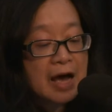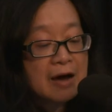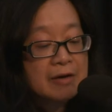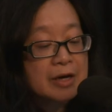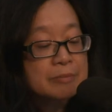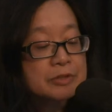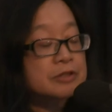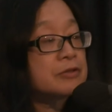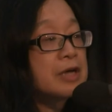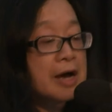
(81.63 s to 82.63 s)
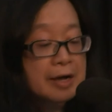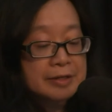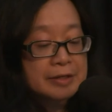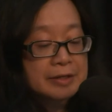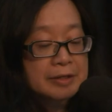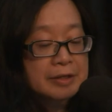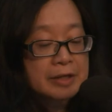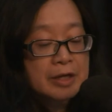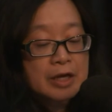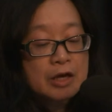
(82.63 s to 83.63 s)
the outcomes to God.
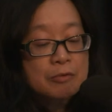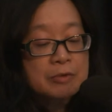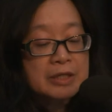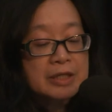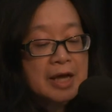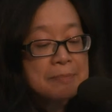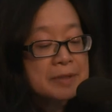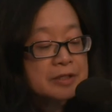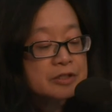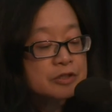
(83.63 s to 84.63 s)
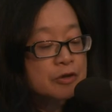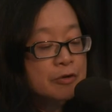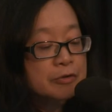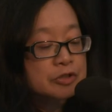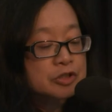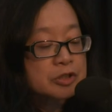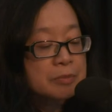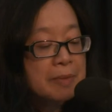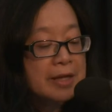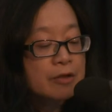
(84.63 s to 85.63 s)
We need not be discouraged
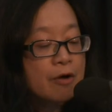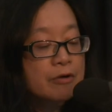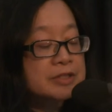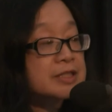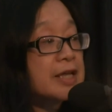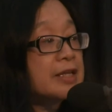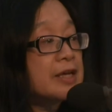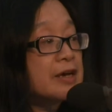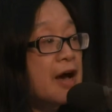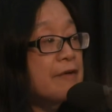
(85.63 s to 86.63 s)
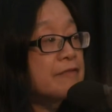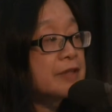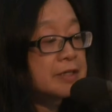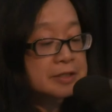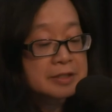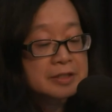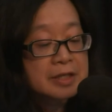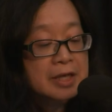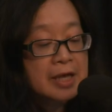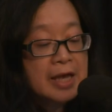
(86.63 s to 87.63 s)
by long standing conflicts
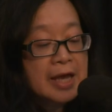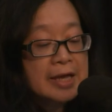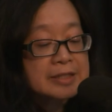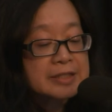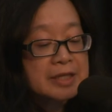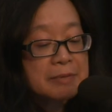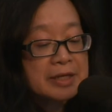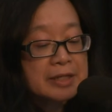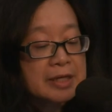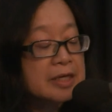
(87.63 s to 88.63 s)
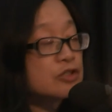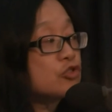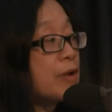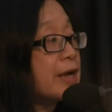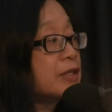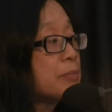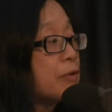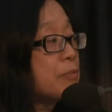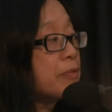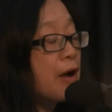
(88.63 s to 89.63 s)
and seemingly
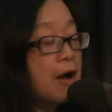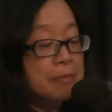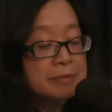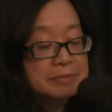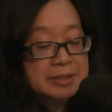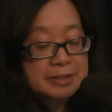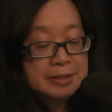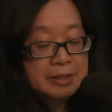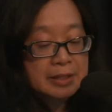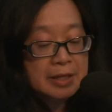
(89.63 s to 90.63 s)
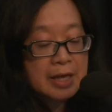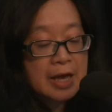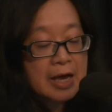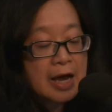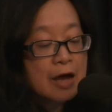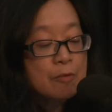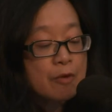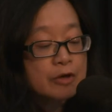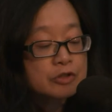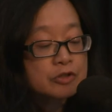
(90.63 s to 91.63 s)
intractable problems. God
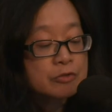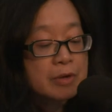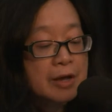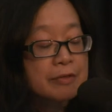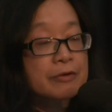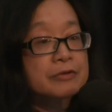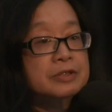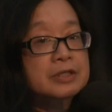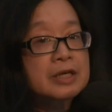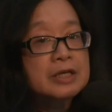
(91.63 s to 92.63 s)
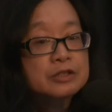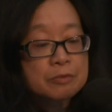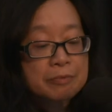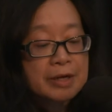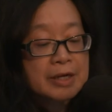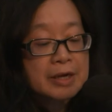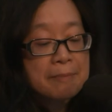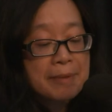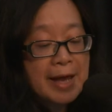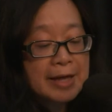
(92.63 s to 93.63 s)
works through others to bring
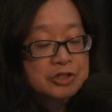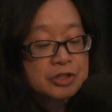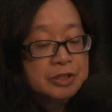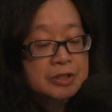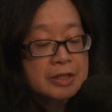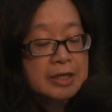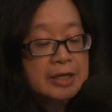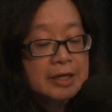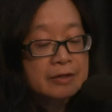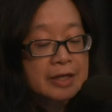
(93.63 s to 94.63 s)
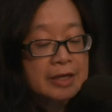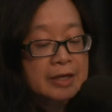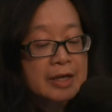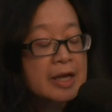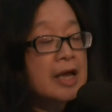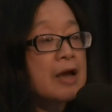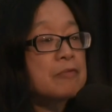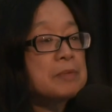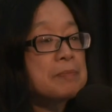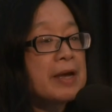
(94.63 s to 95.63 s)
compassion, healing,
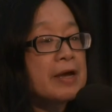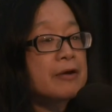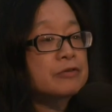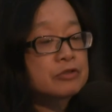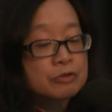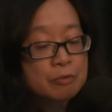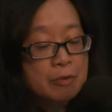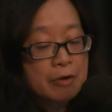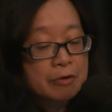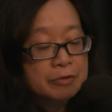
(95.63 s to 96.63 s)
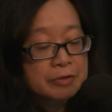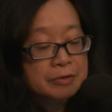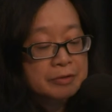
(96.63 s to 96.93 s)
and repair to the world.